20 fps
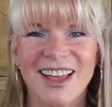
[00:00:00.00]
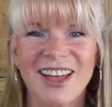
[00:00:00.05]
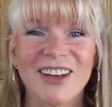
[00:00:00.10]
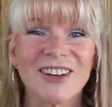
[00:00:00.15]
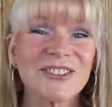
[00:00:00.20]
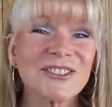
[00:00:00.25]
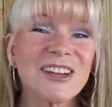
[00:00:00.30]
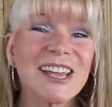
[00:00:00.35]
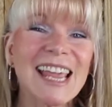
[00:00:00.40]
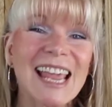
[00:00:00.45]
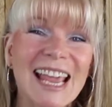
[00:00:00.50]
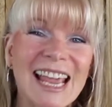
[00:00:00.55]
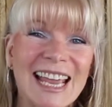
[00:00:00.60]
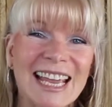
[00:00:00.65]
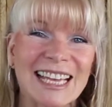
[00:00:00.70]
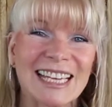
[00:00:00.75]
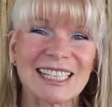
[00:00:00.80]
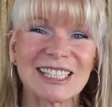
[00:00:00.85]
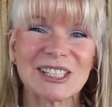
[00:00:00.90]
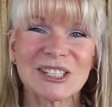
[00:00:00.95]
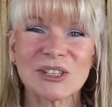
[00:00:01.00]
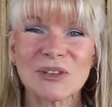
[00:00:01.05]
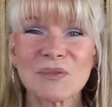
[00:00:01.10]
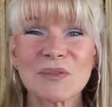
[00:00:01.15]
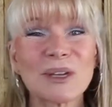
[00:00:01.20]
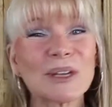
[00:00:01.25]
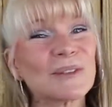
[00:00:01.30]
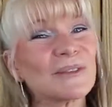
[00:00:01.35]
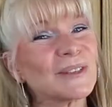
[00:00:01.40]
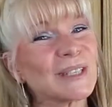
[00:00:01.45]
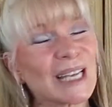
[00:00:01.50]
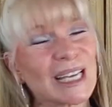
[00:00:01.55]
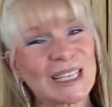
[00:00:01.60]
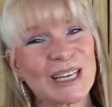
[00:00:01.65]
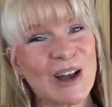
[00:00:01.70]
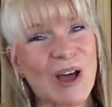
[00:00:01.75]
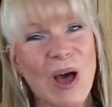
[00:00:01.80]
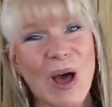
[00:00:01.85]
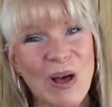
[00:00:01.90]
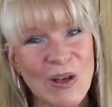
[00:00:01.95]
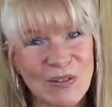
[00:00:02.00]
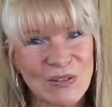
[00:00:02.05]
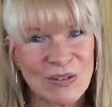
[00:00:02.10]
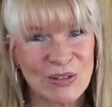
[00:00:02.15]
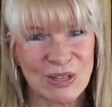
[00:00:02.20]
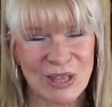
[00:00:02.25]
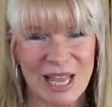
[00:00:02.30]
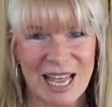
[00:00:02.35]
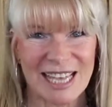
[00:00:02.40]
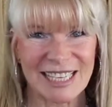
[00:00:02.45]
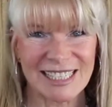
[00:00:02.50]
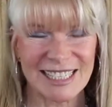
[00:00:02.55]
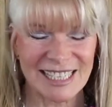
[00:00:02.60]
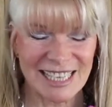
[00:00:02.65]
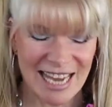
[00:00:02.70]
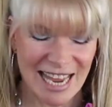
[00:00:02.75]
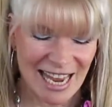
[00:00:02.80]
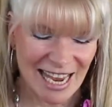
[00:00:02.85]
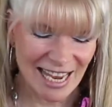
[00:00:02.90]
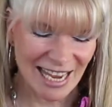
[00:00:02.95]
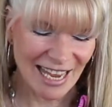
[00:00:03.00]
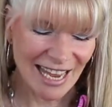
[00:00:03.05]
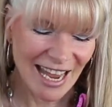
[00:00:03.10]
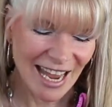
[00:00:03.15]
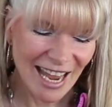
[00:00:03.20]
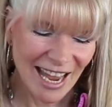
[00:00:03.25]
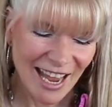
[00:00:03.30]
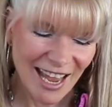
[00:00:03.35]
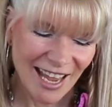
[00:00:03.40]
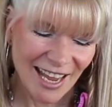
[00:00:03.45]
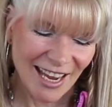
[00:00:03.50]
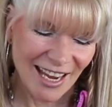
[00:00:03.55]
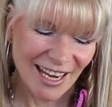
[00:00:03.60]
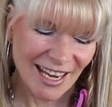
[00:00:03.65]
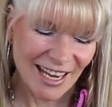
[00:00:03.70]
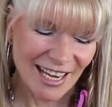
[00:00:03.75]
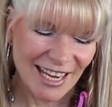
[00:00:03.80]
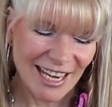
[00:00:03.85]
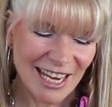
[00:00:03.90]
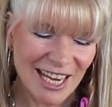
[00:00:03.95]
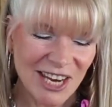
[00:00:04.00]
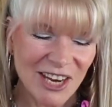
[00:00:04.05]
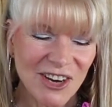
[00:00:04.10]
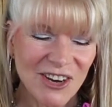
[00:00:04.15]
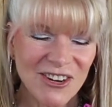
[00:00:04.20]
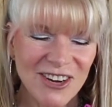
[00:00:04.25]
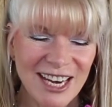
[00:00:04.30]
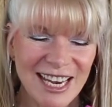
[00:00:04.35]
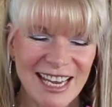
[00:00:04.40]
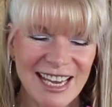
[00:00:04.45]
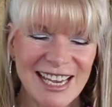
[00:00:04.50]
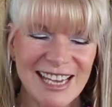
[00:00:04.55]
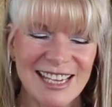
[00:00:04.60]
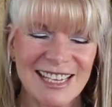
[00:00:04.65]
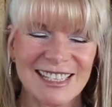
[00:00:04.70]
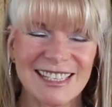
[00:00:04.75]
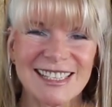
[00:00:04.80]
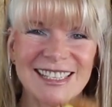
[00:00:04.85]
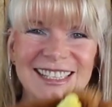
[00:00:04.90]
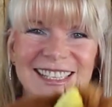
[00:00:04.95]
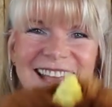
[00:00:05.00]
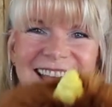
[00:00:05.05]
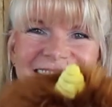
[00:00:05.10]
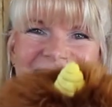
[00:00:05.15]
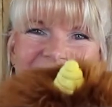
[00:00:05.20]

Okay, so we've done an awful lot today. Here is